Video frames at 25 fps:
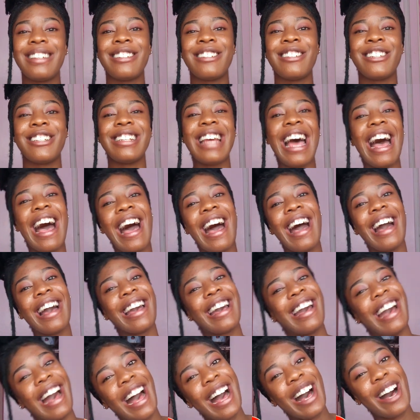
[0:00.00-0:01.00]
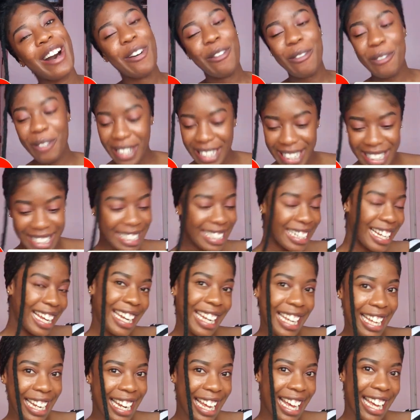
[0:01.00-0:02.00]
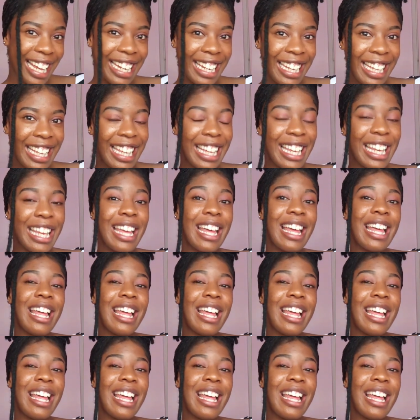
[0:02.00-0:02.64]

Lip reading: shaka, was chana nani?